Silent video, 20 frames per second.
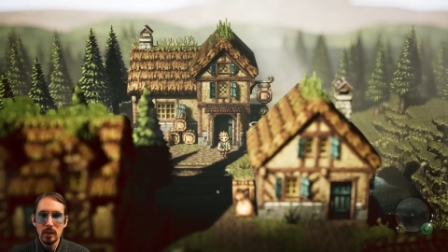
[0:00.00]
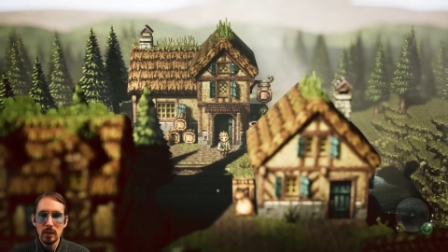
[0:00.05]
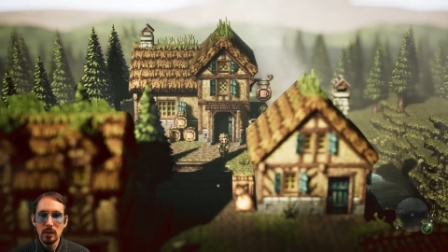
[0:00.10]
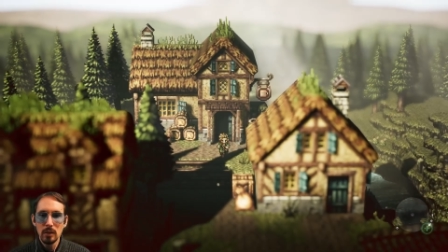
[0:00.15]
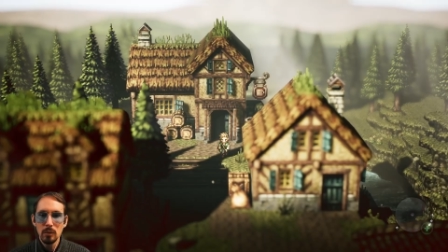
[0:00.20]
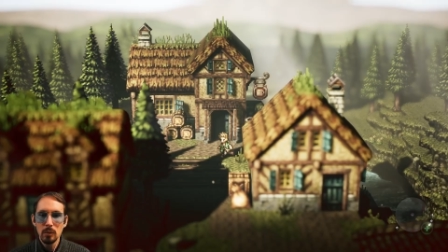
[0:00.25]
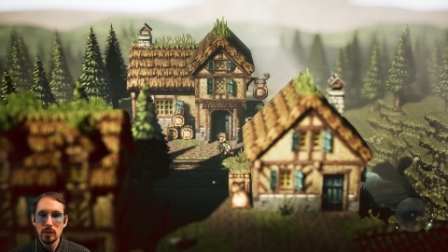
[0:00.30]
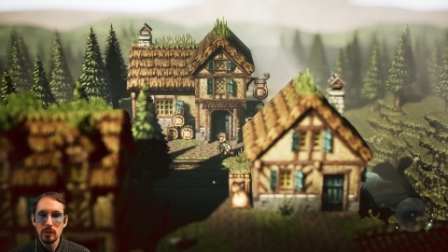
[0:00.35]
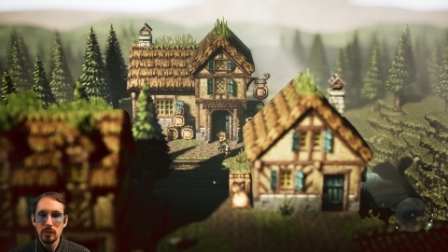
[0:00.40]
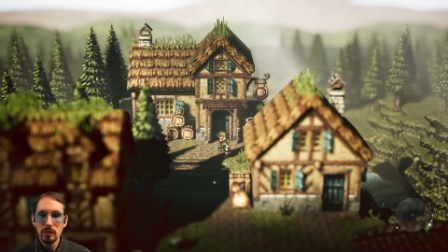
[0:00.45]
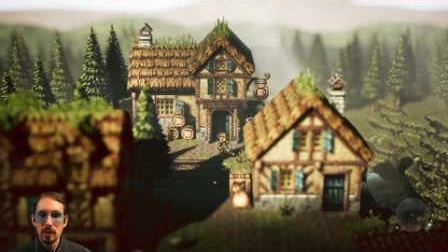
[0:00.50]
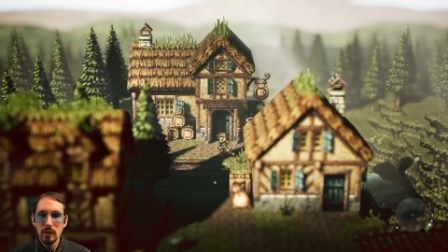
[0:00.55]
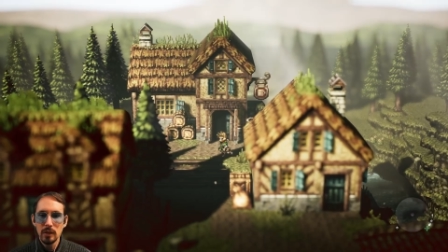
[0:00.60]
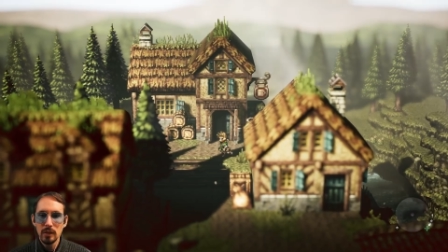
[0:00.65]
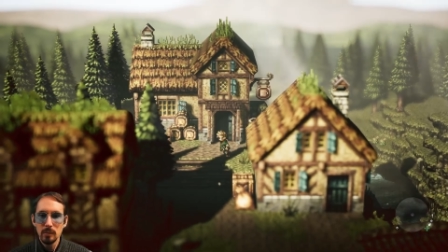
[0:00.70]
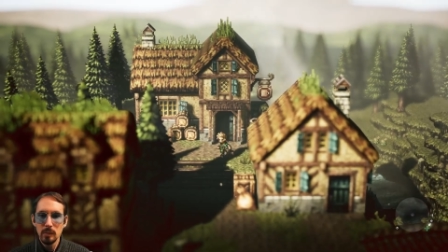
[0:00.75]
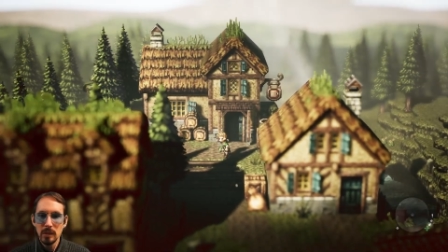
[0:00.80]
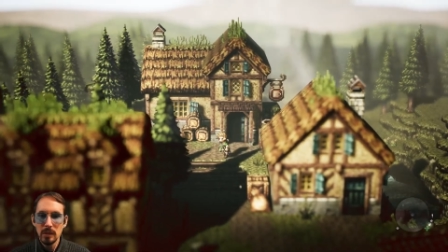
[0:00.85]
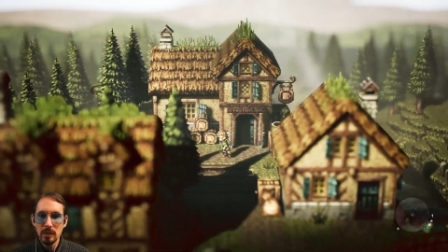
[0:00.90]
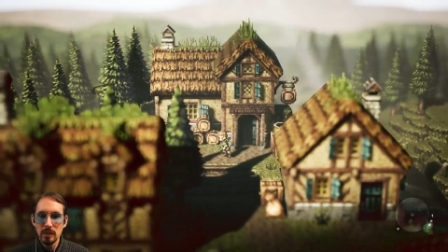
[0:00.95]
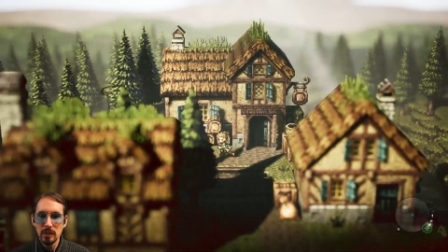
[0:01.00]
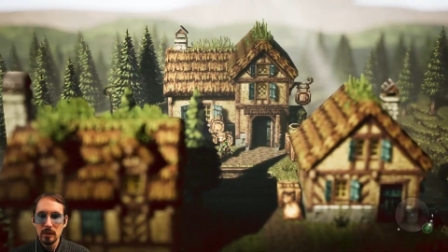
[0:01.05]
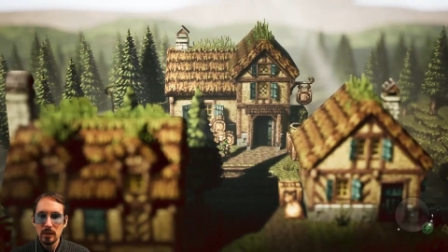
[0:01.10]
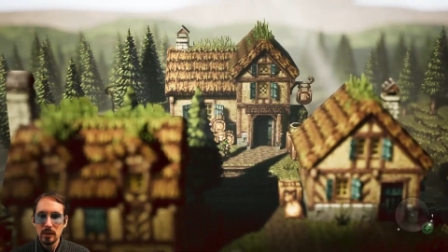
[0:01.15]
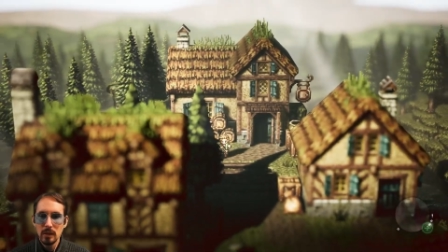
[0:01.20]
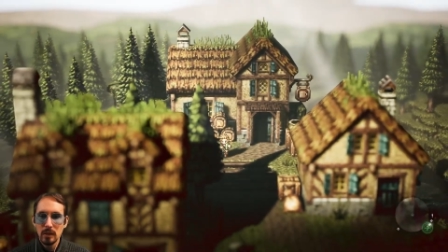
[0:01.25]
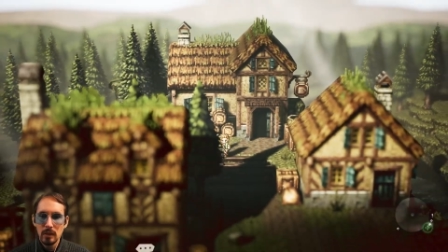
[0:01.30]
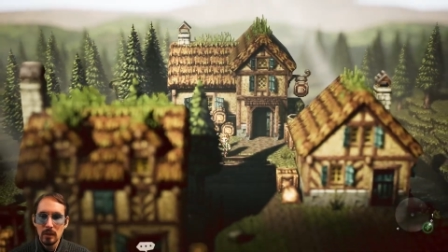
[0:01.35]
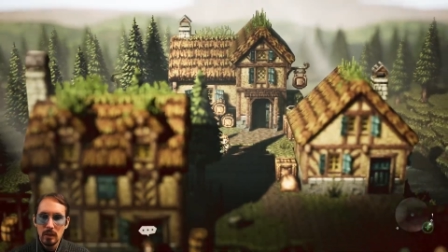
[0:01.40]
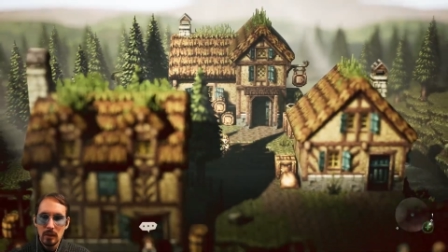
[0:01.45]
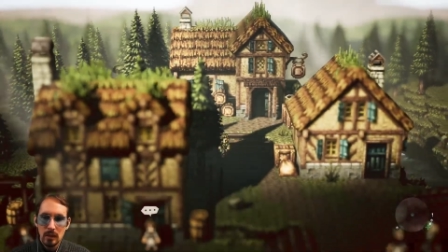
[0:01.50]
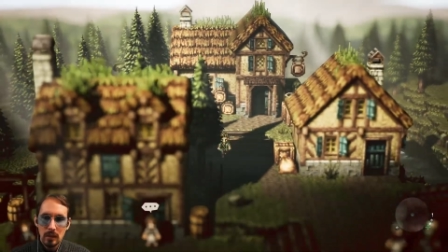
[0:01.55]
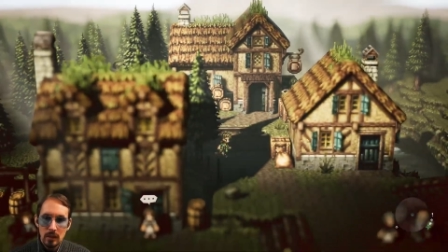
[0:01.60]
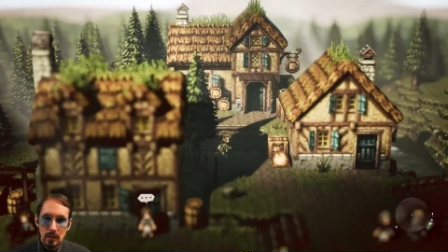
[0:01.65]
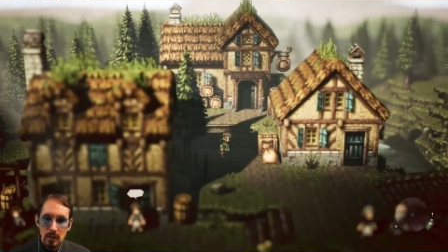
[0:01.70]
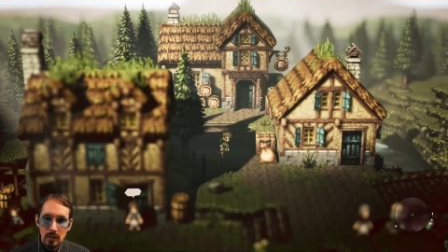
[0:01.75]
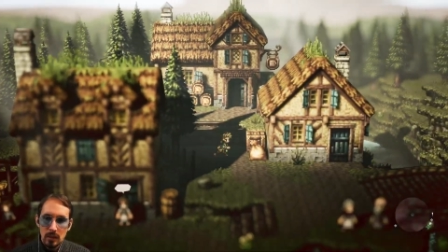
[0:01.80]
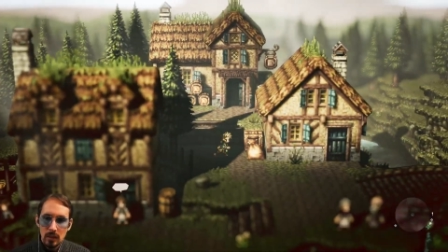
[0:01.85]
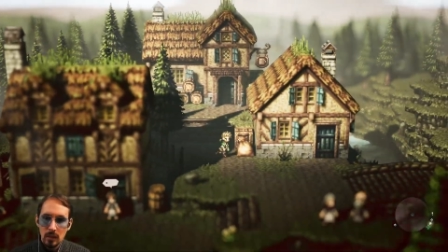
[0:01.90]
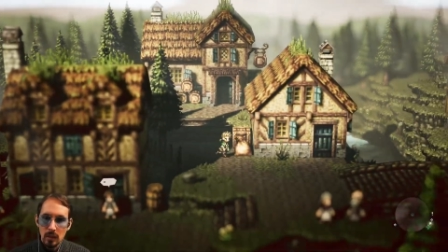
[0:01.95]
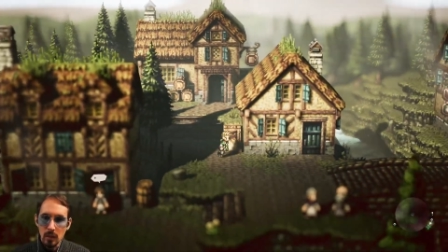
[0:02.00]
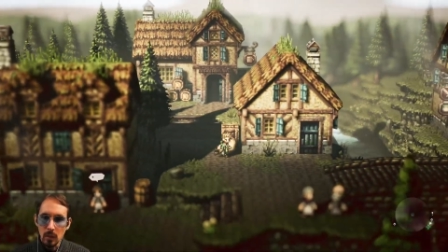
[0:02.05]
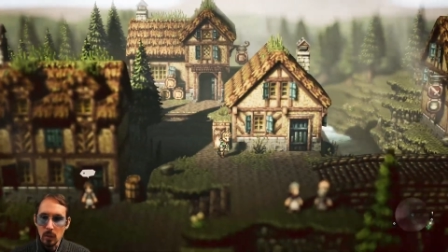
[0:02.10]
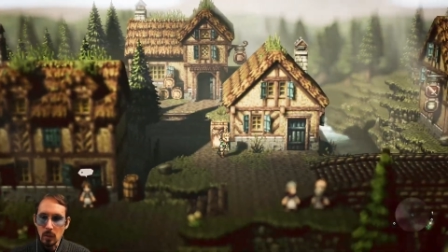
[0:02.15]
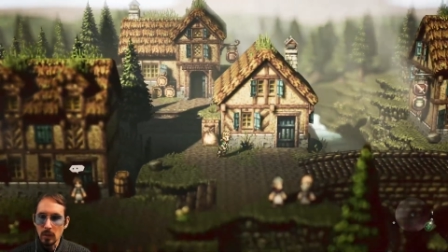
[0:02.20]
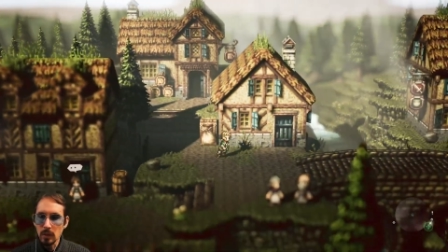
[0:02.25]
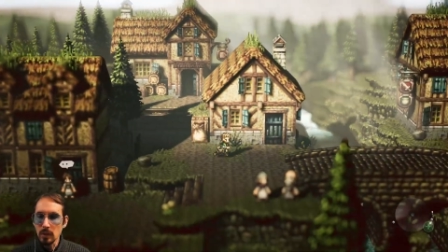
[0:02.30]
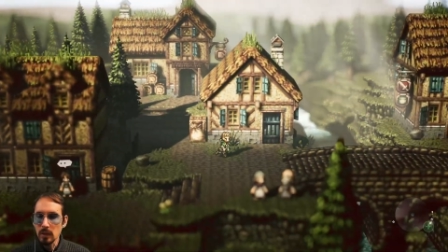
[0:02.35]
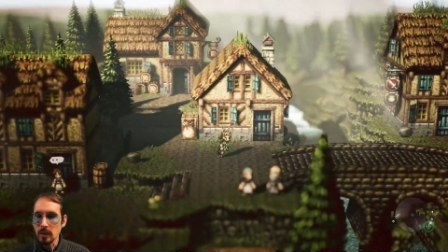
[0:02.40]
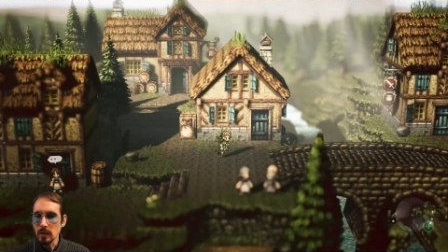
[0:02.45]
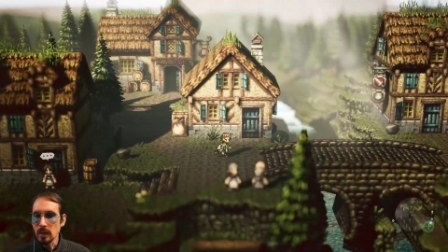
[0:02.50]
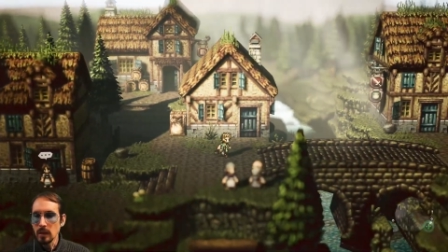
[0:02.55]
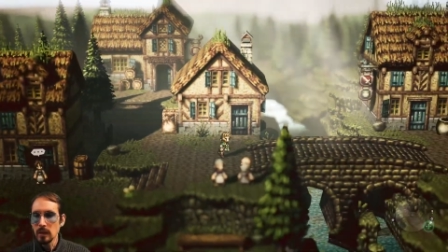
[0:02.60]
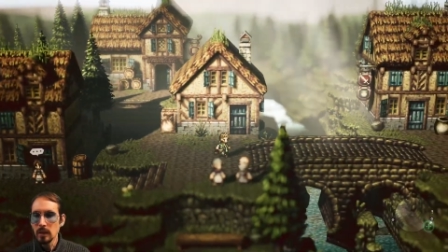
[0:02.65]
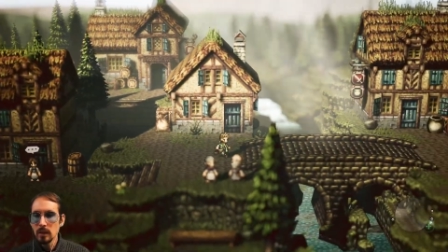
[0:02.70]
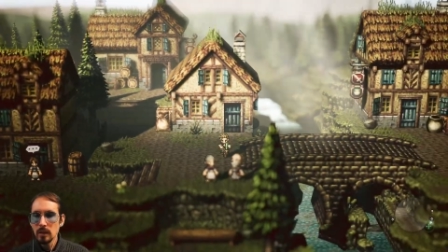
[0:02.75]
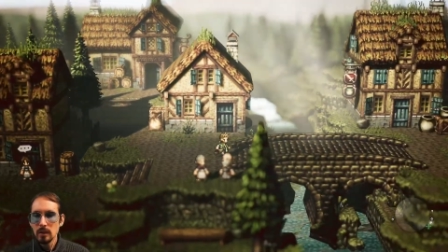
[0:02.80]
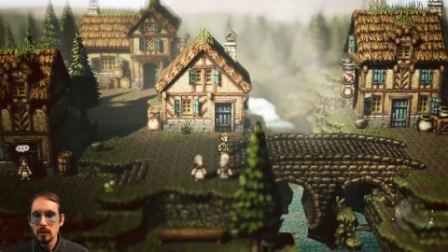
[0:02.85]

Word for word: in here wants to talk to me. Okay.